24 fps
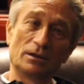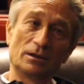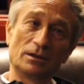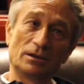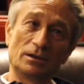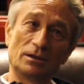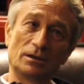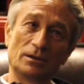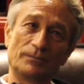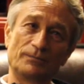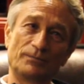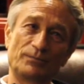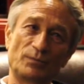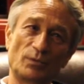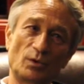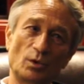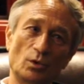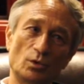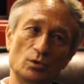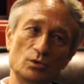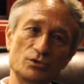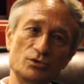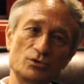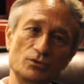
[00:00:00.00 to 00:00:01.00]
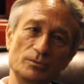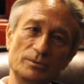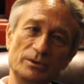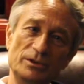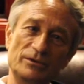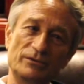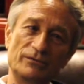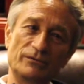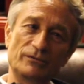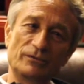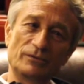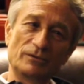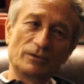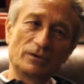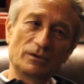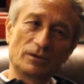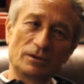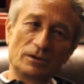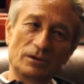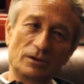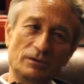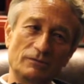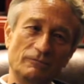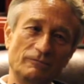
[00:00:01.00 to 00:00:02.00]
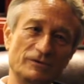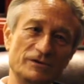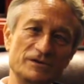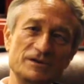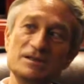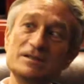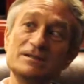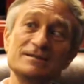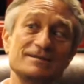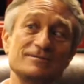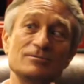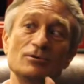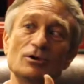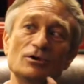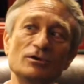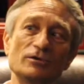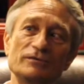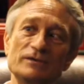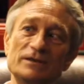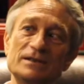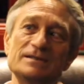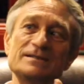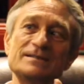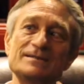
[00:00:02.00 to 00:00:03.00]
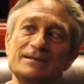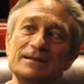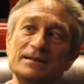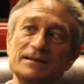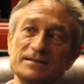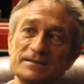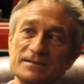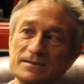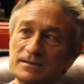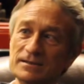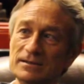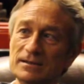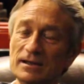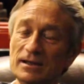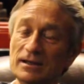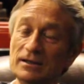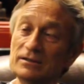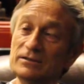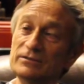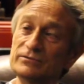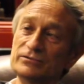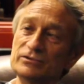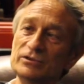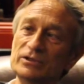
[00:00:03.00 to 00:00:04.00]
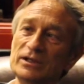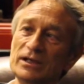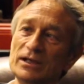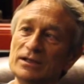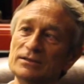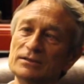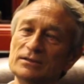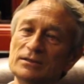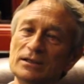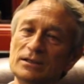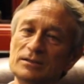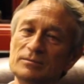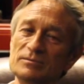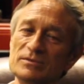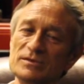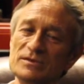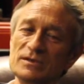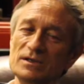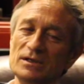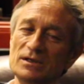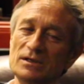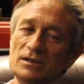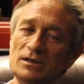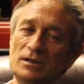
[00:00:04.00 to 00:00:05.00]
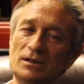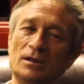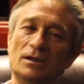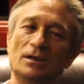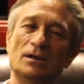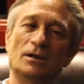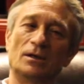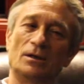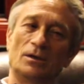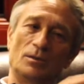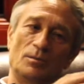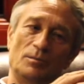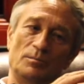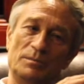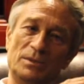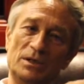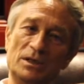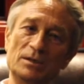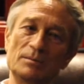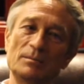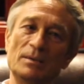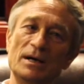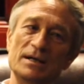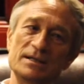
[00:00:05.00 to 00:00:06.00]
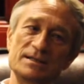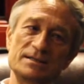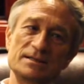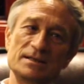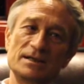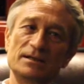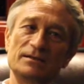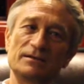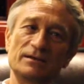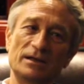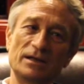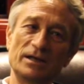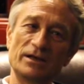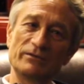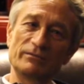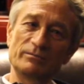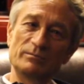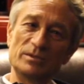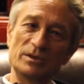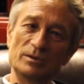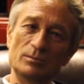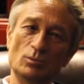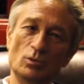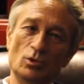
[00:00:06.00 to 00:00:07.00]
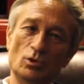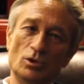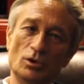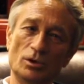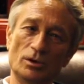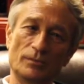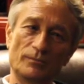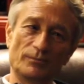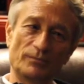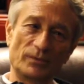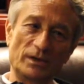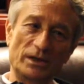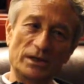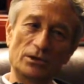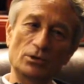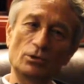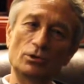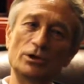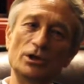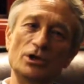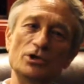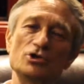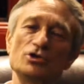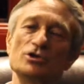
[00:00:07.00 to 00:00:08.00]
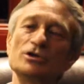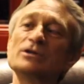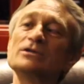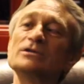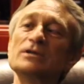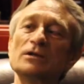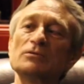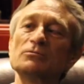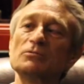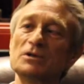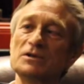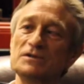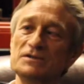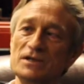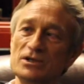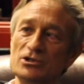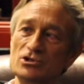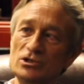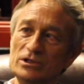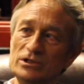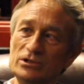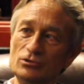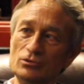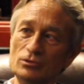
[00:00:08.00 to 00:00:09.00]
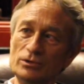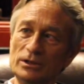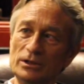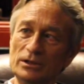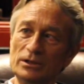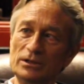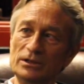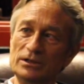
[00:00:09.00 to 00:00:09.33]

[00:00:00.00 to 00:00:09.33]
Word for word: Um, also with with a lot of instincts in there. If you can, let me say, minimize that and have me more education in that what he's actually doing.